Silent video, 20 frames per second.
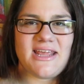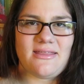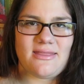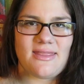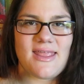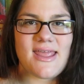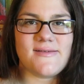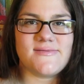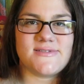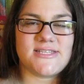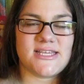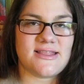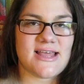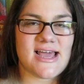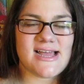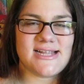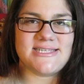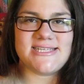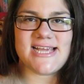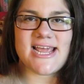He lives in
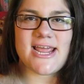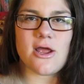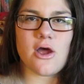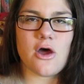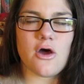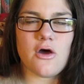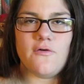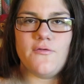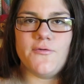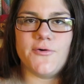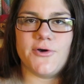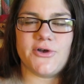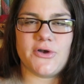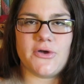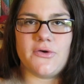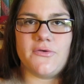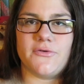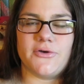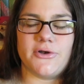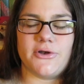that day over and
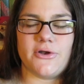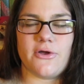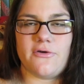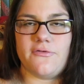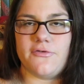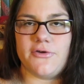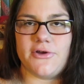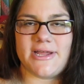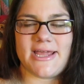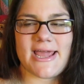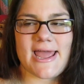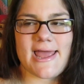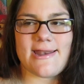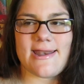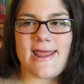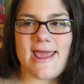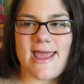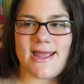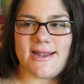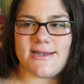over and over
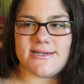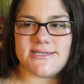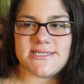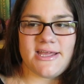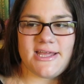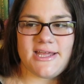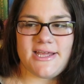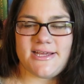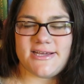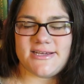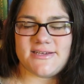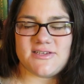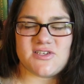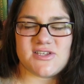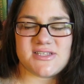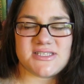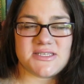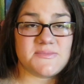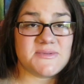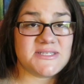again, and he is
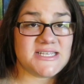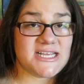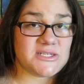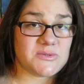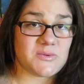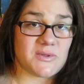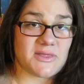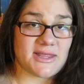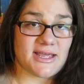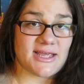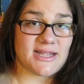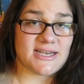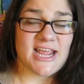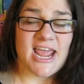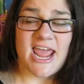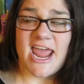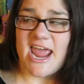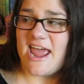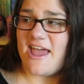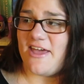just obsessed with it.
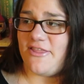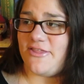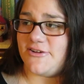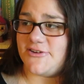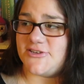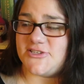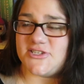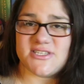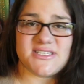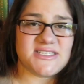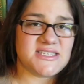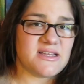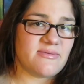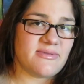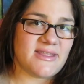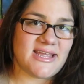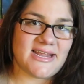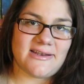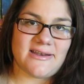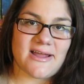And there's just
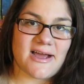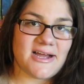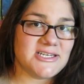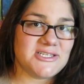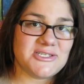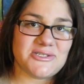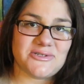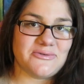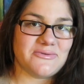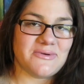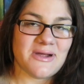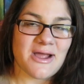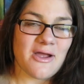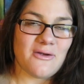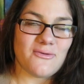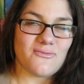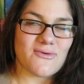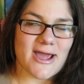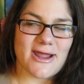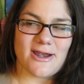something not to
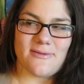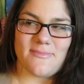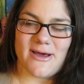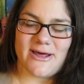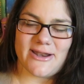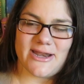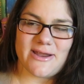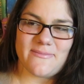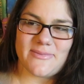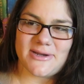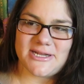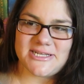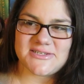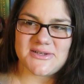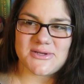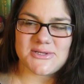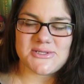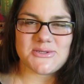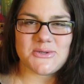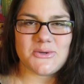write about it, but he's
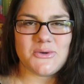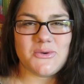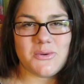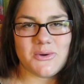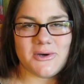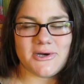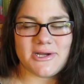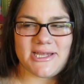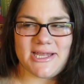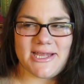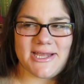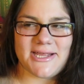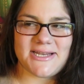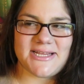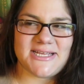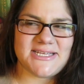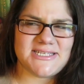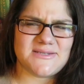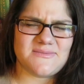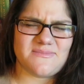also quirky,
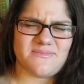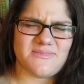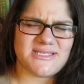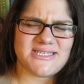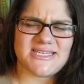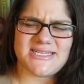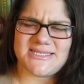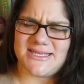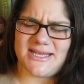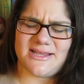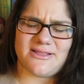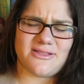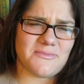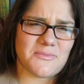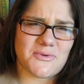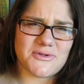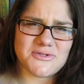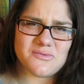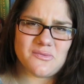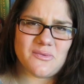and he says like the
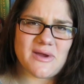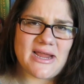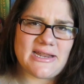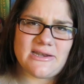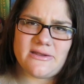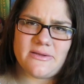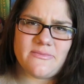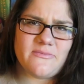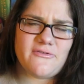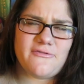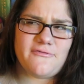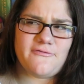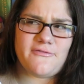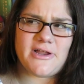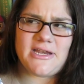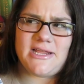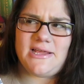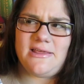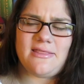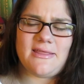most random
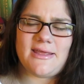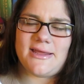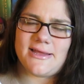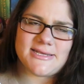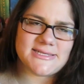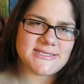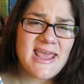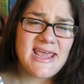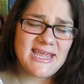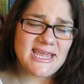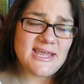funny things.